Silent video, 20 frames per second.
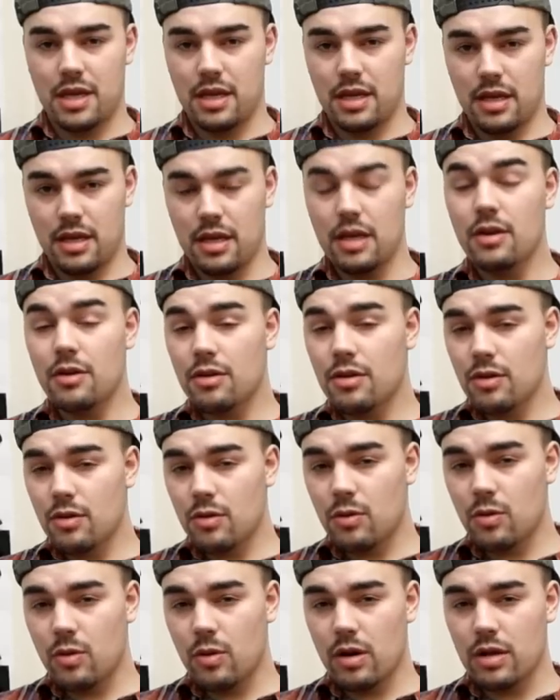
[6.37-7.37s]
the Year of the
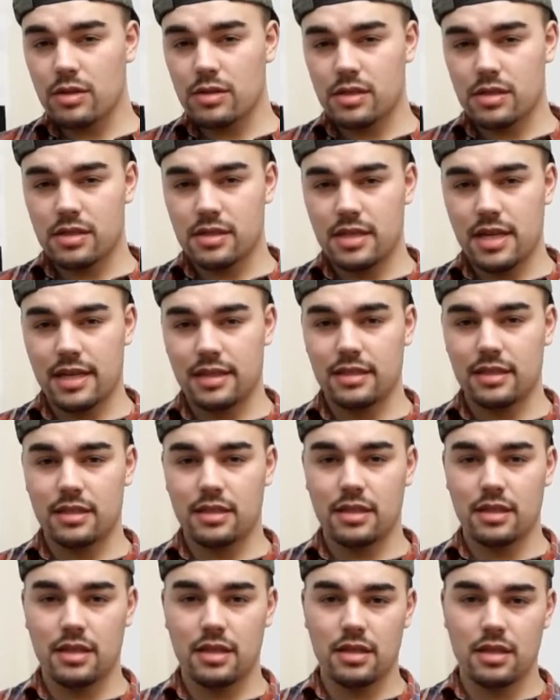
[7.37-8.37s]
Horse,
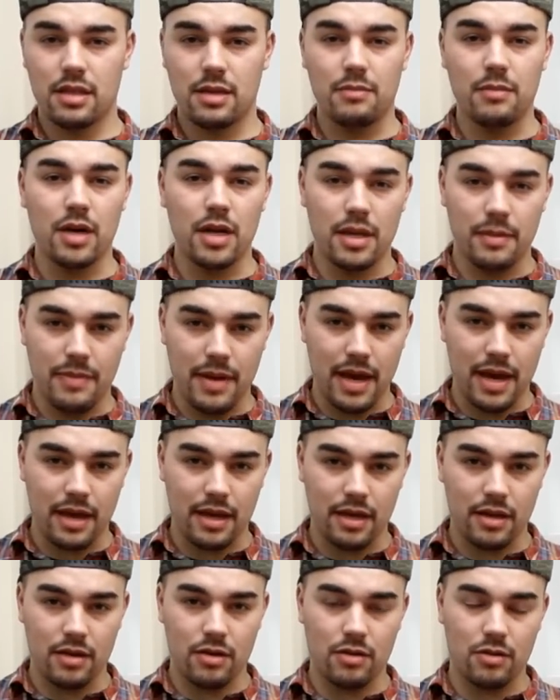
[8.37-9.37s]
technically the money
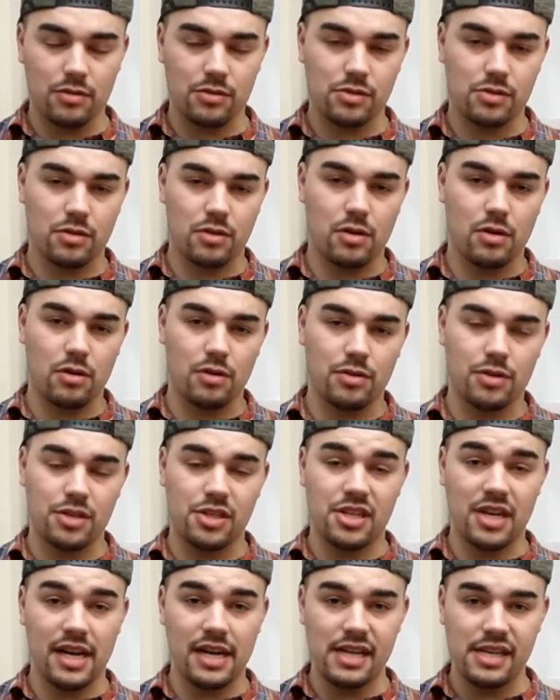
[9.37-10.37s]
packet, also called the
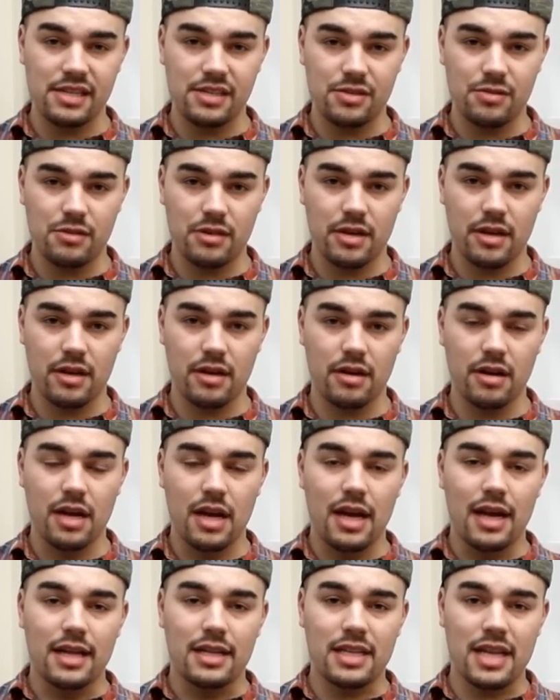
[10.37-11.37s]
Chinese New Year,
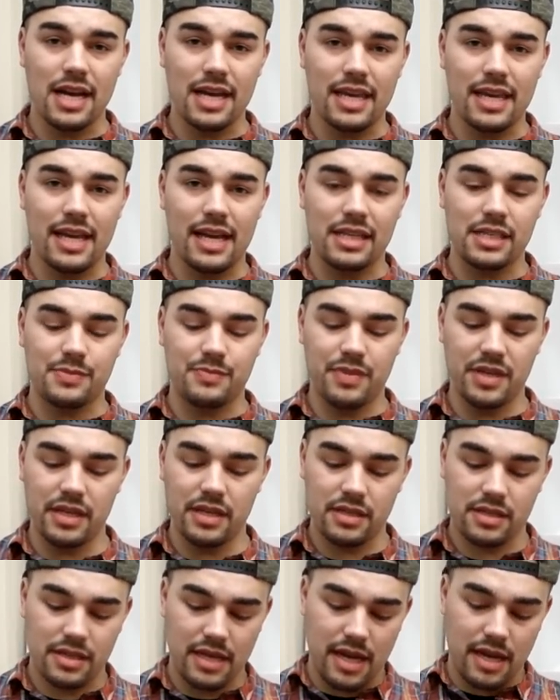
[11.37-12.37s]
Nike
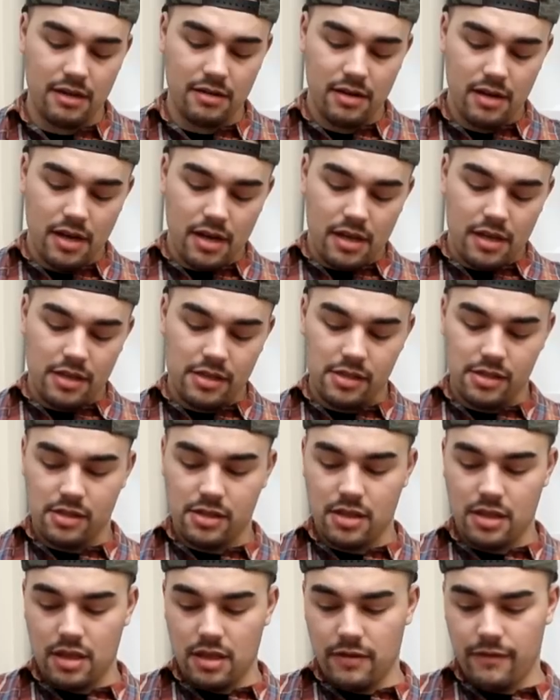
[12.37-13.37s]
SBs. Now, this
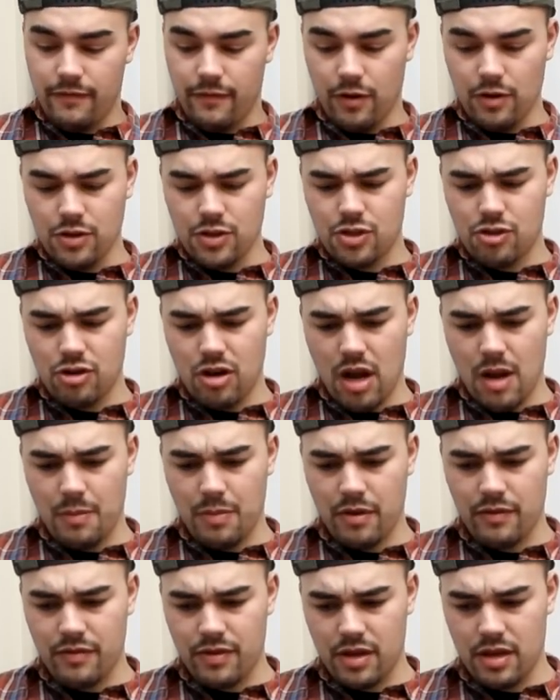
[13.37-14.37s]
is the first drop
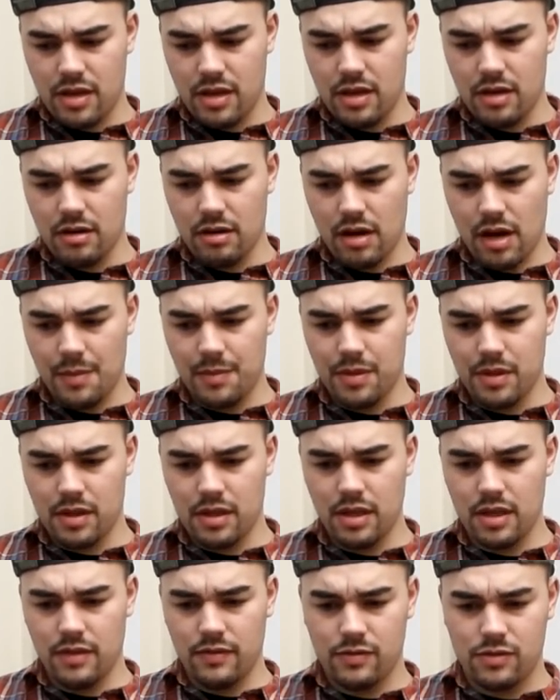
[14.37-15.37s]
of the year, I
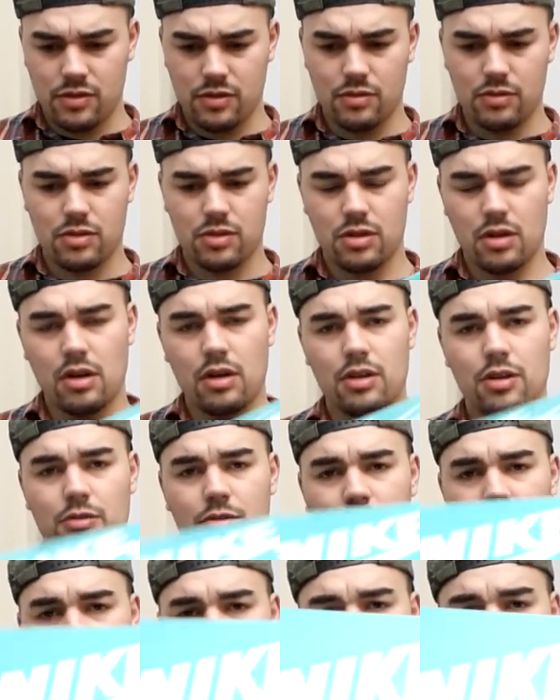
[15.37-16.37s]
believe, to start
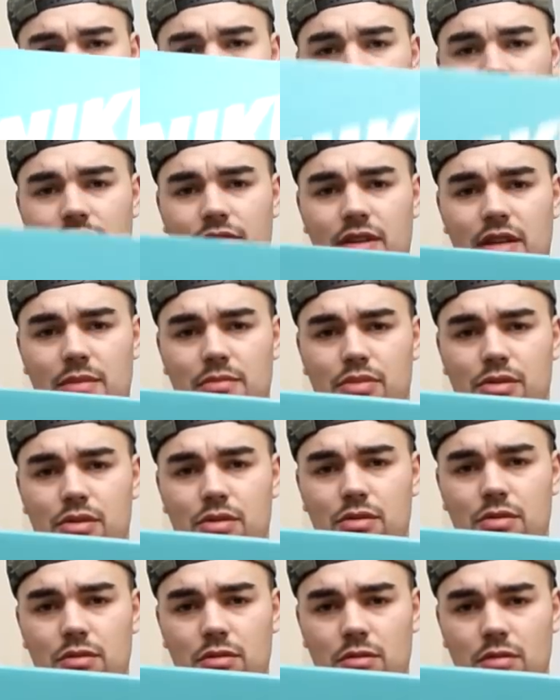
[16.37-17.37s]
using the Tiffany
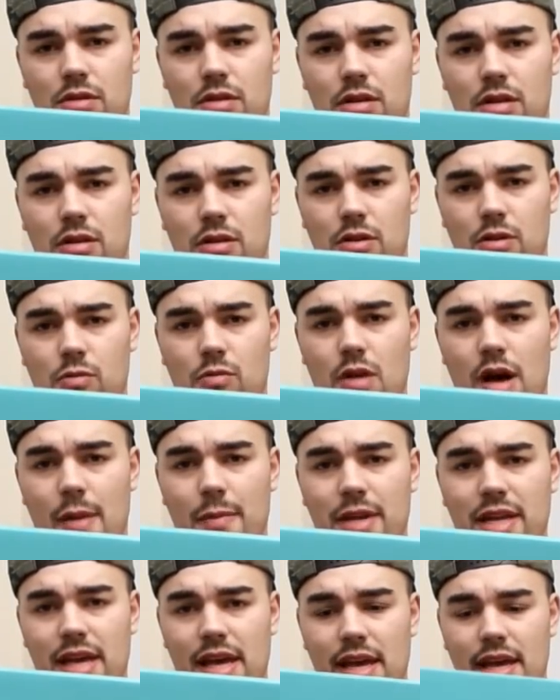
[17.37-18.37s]
blue or
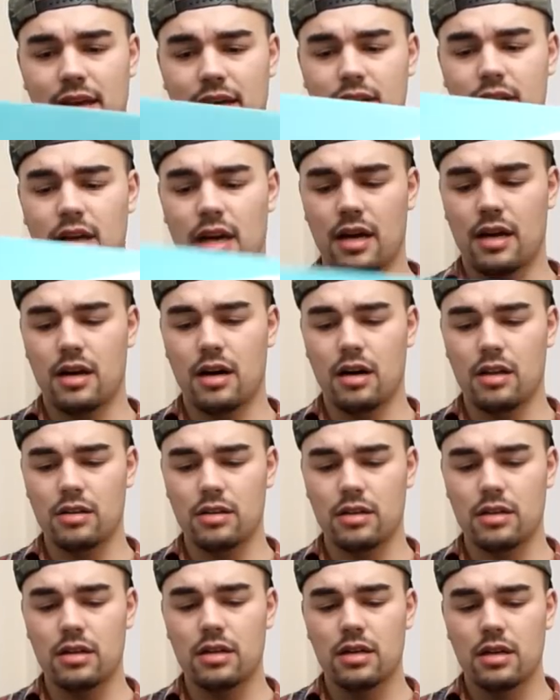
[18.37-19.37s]
robin egg
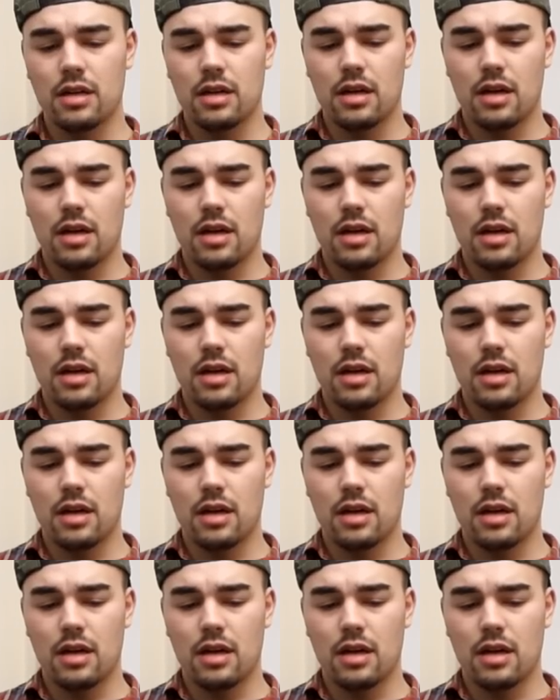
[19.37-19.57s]
color